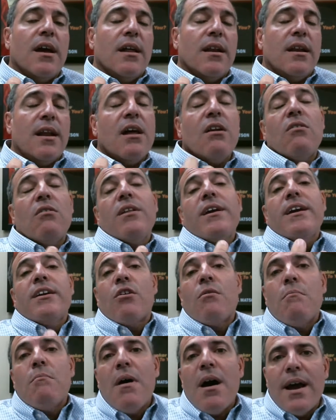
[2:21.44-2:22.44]
not only in
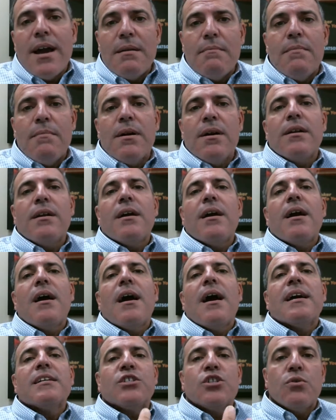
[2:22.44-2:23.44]
her mind, but
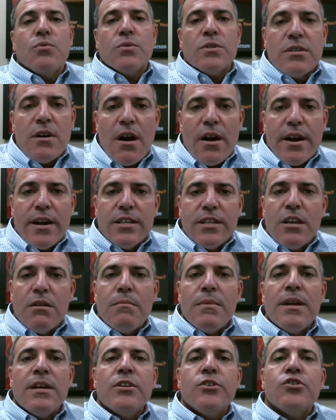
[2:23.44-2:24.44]
as she was talking to
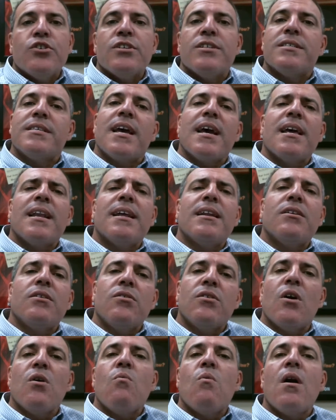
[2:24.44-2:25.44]
me, she stated, You
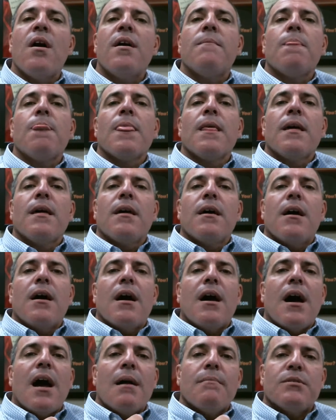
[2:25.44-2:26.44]
know what?
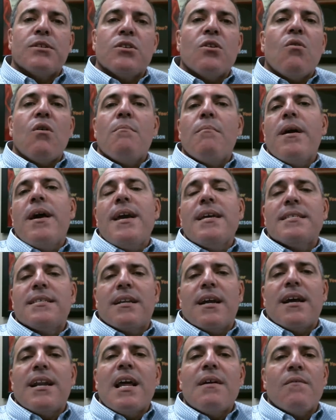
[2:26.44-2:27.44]
I'm so amazed,
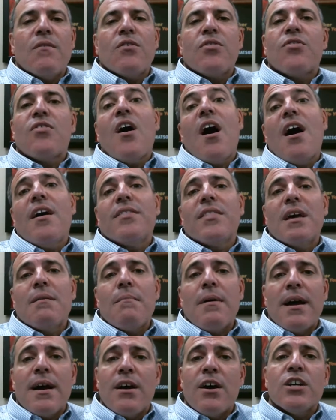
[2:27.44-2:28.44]
and I never thought that
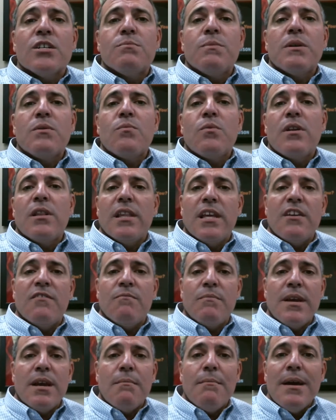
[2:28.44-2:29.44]
my husband would leave
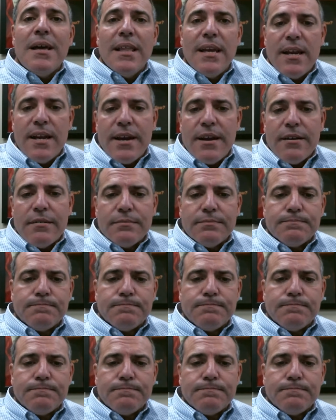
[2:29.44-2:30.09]
me a millionaire.